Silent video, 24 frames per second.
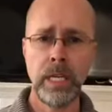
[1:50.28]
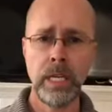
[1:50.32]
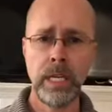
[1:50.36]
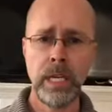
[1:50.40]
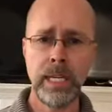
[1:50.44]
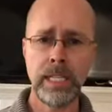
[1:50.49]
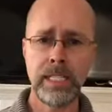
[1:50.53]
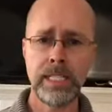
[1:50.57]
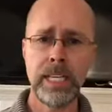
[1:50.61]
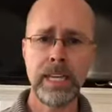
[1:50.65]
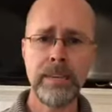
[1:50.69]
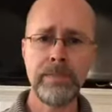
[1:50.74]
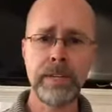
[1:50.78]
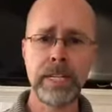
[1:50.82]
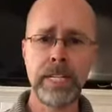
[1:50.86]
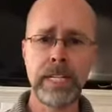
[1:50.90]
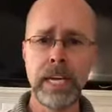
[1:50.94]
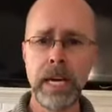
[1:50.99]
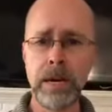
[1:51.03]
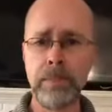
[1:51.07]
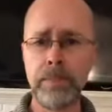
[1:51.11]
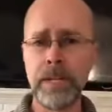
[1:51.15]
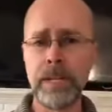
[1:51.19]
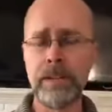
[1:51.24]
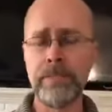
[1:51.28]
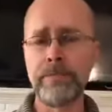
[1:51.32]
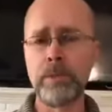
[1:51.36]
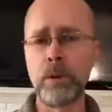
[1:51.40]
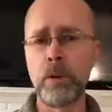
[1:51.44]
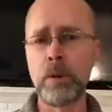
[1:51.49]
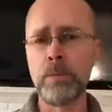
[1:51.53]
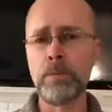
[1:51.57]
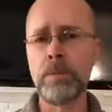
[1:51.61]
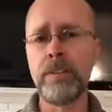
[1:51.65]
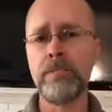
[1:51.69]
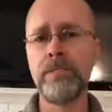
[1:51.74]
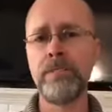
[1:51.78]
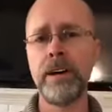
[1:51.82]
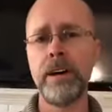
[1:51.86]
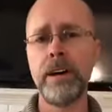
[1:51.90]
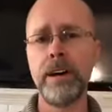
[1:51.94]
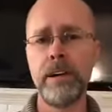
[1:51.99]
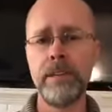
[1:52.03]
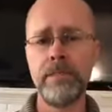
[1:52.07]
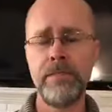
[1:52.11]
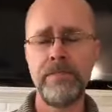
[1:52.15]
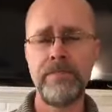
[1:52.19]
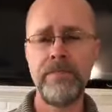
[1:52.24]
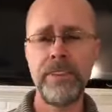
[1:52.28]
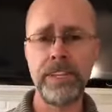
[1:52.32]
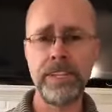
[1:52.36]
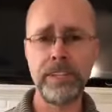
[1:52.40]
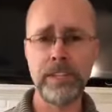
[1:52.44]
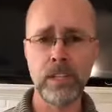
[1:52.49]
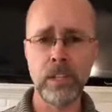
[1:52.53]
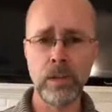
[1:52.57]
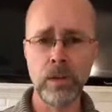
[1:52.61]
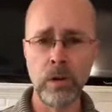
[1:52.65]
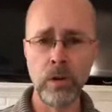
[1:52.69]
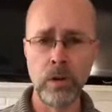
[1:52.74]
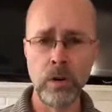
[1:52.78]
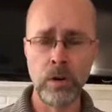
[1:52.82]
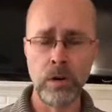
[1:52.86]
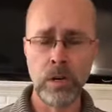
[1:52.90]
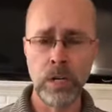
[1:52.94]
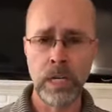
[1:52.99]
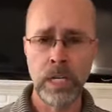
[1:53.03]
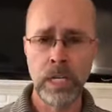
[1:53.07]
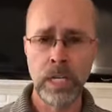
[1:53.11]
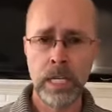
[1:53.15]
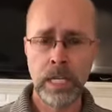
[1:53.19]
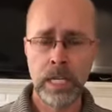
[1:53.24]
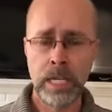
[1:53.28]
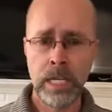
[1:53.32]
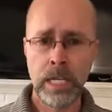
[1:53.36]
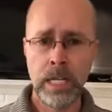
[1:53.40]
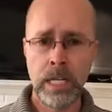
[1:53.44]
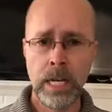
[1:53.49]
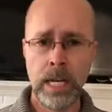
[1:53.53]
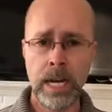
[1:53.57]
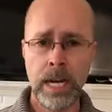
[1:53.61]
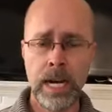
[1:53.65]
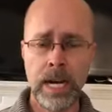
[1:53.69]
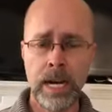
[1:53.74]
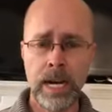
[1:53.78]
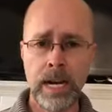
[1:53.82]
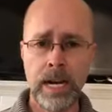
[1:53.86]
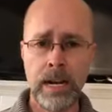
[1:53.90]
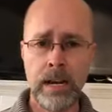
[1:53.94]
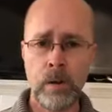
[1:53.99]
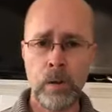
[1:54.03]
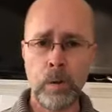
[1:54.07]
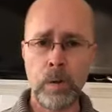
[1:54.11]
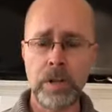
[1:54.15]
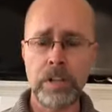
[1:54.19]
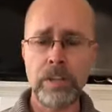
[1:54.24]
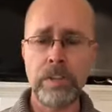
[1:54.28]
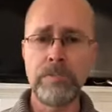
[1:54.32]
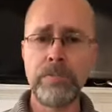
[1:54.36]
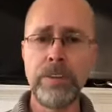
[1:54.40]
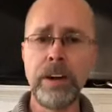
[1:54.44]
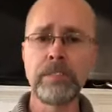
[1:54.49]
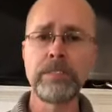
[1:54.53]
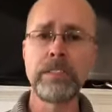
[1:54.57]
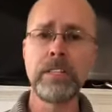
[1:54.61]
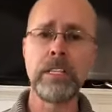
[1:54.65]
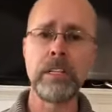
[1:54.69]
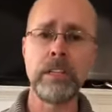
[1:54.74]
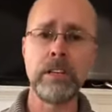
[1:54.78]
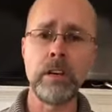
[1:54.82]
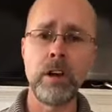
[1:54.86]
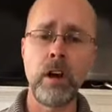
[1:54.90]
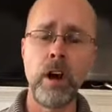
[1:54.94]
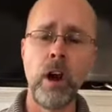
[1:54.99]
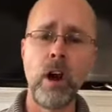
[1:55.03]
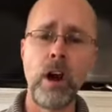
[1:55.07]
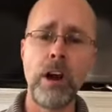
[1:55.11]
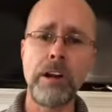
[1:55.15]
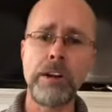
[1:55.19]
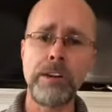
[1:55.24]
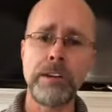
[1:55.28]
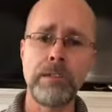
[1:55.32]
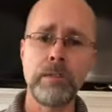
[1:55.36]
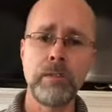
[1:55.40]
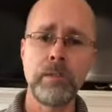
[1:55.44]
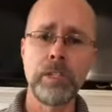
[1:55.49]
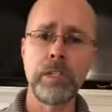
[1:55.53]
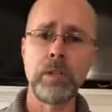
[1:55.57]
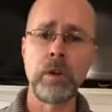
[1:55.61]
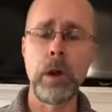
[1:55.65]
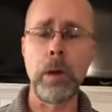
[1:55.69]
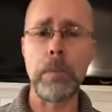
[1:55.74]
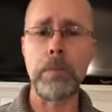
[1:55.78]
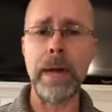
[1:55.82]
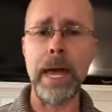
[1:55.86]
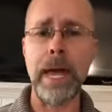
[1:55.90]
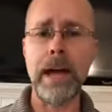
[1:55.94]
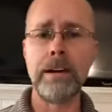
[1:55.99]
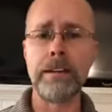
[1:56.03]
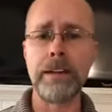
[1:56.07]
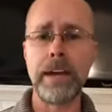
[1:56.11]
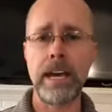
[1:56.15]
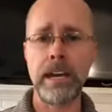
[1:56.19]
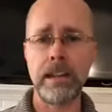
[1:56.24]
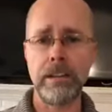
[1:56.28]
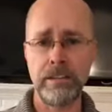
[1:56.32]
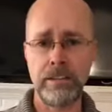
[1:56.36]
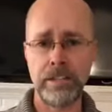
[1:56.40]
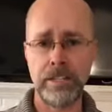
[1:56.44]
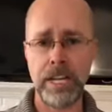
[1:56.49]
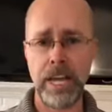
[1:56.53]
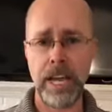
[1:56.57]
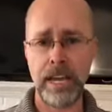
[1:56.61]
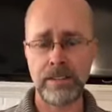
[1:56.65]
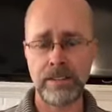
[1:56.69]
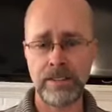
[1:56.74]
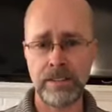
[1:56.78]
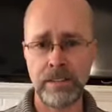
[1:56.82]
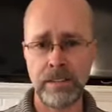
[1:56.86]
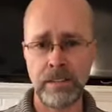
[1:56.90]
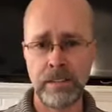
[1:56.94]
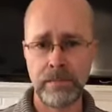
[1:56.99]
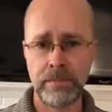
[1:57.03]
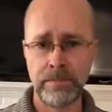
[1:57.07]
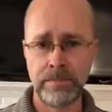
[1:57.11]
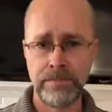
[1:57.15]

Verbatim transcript: It's even come in a form of uh, physical uh, where you felt it, your heart was going to pound out of your chest.